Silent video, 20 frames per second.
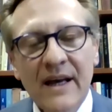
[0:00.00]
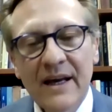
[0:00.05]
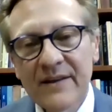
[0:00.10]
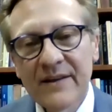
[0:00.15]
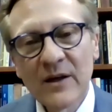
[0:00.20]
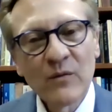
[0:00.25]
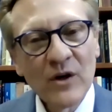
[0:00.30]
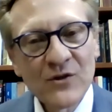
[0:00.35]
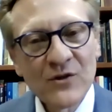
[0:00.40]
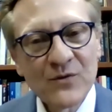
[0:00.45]

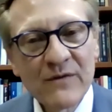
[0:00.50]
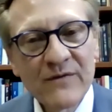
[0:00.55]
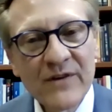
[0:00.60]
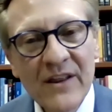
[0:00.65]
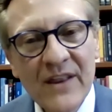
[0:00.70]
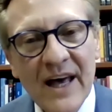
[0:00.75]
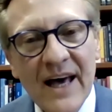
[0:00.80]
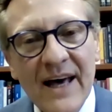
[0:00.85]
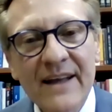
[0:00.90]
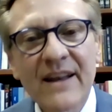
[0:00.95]
And then once we've
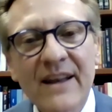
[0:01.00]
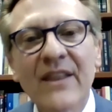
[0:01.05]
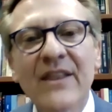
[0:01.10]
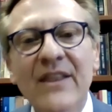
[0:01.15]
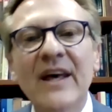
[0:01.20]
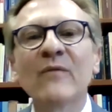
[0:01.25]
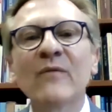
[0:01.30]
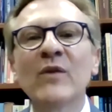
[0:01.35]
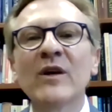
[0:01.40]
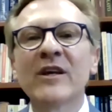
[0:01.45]
done that,
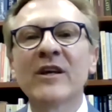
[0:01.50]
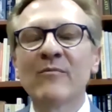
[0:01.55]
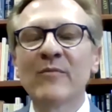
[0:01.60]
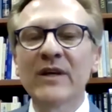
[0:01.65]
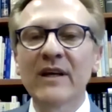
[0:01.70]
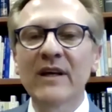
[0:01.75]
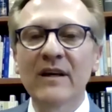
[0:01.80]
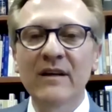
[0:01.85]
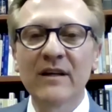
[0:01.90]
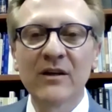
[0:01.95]
then we can
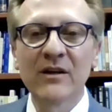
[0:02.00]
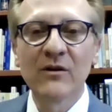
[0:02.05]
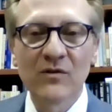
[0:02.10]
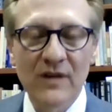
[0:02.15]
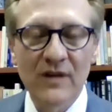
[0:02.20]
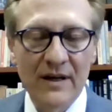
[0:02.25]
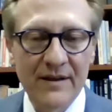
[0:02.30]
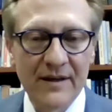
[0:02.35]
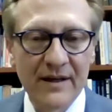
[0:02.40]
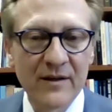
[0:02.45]
begin to
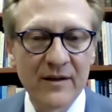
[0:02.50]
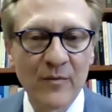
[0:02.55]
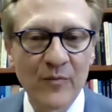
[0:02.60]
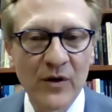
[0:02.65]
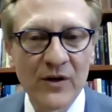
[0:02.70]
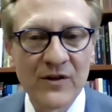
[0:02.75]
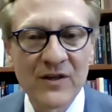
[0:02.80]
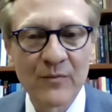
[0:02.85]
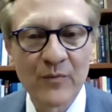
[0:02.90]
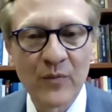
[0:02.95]
use, I think, the
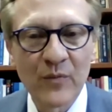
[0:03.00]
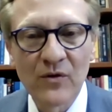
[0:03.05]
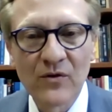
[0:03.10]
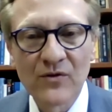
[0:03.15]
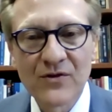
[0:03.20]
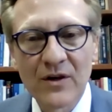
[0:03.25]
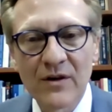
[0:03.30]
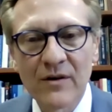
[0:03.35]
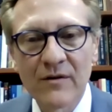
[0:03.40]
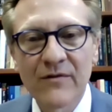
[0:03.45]

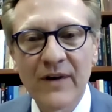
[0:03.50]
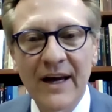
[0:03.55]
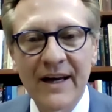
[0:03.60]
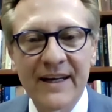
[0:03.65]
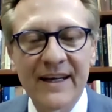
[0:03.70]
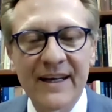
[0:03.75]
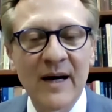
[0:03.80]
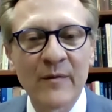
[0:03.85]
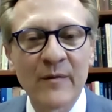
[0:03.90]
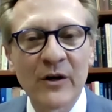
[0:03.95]
principles of
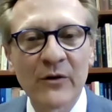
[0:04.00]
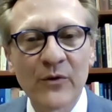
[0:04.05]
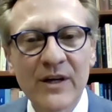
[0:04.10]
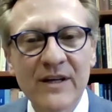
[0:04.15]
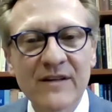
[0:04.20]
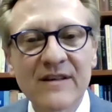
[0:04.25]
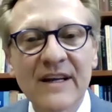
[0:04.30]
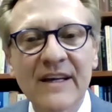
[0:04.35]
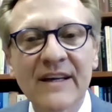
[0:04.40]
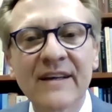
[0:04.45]
economic
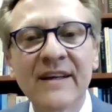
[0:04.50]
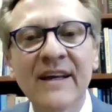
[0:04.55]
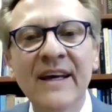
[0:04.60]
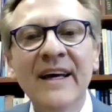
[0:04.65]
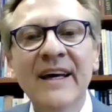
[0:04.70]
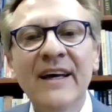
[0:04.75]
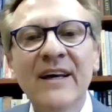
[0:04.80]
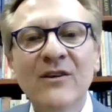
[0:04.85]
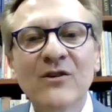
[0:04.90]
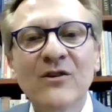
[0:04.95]
reasoning
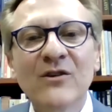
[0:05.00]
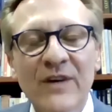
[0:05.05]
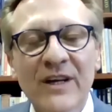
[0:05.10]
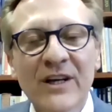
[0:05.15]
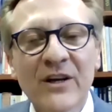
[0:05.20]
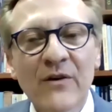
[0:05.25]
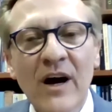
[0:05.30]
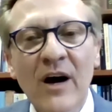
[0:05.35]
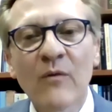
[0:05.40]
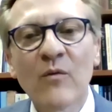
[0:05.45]
to
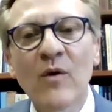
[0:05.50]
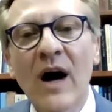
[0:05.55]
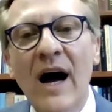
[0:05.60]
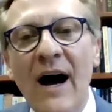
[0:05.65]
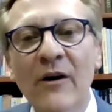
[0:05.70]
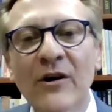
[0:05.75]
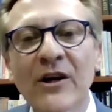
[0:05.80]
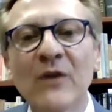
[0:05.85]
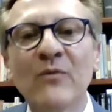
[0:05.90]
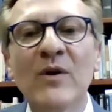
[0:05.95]
figure out well,
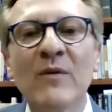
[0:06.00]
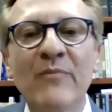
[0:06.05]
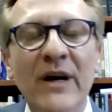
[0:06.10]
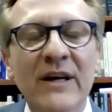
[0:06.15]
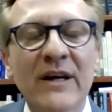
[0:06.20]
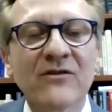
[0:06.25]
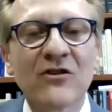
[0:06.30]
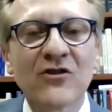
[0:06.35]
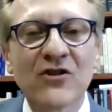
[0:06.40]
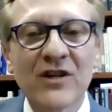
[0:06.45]
how can we
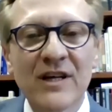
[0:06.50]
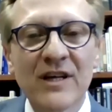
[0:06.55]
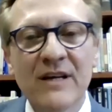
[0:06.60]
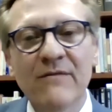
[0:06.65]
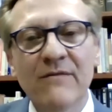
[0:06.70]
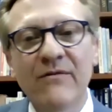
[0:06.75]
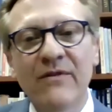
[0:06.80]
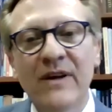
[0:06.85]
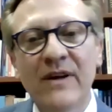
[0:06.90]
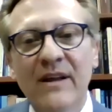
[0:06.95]
best
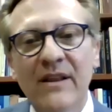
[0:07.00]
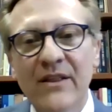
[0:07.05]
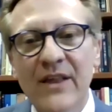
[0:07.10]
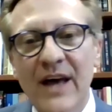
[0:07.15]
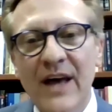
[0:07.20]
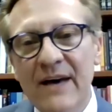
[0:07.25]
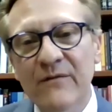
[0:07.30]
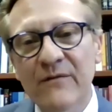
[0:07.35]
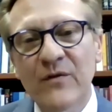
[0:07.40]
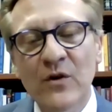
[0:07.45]
achieve
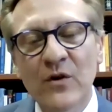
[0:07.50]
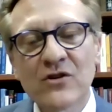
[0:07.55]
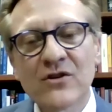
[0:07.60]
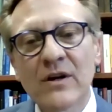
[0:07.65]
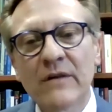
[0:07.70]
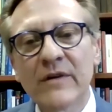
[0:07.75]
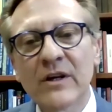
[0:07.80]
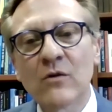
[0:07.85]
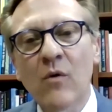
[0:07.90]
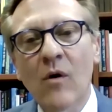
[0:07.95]
that
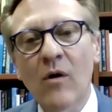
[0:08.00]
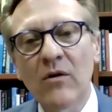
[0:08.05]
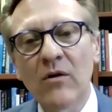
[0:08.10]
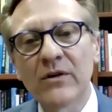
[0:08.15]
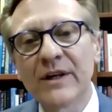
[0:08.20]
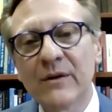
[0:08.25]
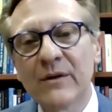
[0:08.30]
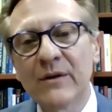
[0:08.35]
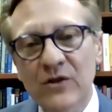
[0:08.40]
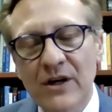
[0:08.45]
version of
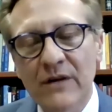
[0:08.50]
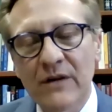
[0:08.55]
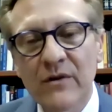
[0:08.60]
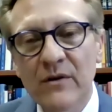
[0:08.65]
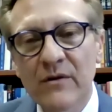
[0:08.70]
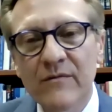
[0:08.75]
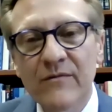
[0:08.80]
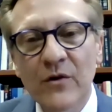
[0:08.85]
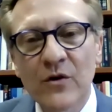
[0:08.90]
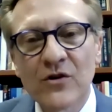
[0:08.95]
equality,
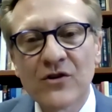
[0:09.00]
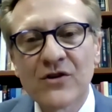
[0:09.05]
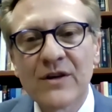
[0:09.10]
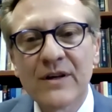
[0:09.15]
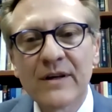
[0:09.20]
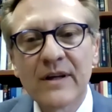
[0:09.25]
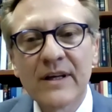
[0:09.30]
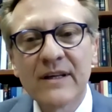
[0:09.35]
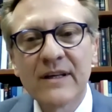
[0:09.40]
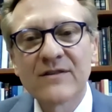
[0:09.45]
whichever the
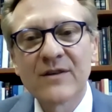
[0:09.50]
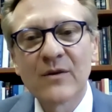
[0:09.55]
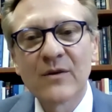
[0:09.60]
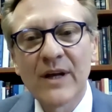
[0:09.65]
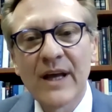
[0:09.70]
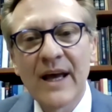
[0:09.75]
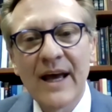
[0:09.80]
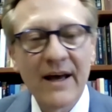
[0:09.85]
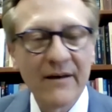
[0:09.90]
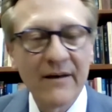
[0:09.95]
version is that
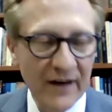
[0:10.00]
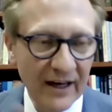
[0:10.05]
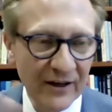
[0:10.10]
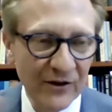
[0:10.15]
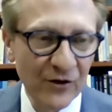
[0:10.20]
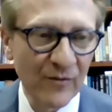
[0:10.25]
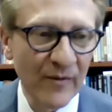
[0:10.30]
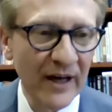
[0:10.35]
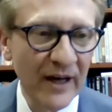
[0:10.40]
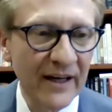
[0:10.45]
we have. And I
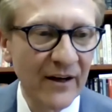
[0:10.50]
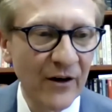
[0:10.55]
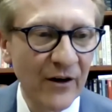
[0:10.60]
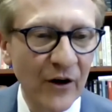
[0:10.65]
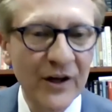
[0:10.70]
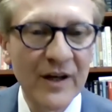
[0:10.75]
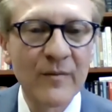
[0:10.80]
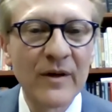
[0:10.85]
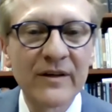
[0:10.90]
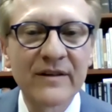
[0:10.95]
do make an
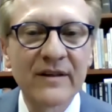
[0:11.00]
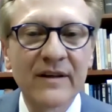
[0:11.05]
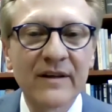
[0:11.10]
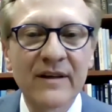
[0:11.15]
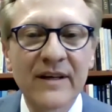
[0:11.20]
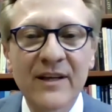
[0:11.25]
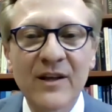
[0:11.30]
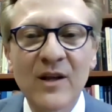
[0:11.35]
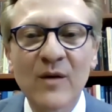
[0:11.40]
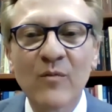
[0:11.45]
argument
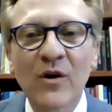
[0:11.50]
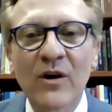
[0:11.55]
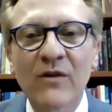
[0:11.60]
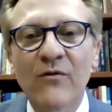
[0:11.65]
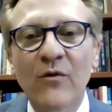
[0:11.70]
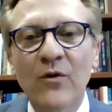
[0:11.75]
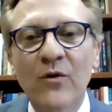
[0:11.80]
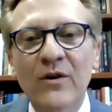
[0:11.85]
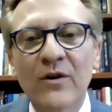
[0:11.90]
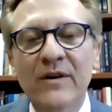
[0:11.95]
uh, in the
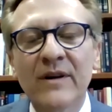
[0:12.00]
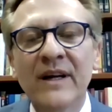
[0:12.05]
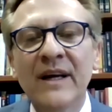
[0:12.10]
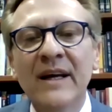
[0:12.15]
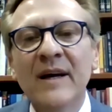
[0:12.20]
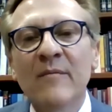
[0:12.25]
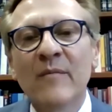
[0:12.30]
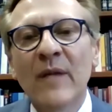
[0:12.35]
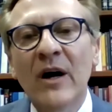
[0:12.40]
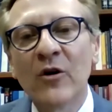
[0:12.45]
book for
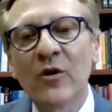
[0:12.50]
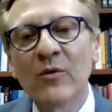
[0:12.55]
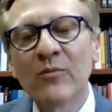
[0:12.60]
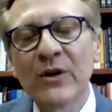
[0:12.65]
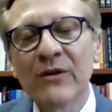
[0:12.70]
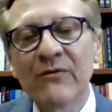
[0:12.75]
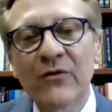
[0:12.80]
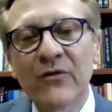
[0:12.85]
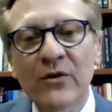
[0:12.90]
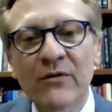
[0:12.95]
my own
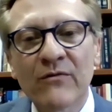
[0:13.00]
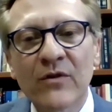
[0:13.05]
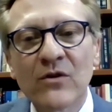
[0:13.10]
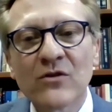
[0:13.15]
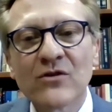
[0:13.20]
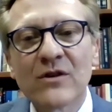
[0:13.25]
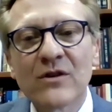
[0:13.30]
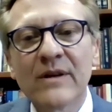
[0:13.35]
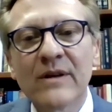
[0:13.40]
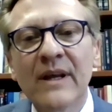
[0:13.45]
preferred
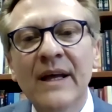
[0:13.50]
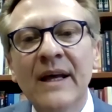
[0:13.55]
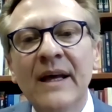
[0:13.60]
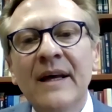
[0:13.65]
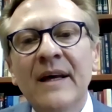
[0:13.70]
version.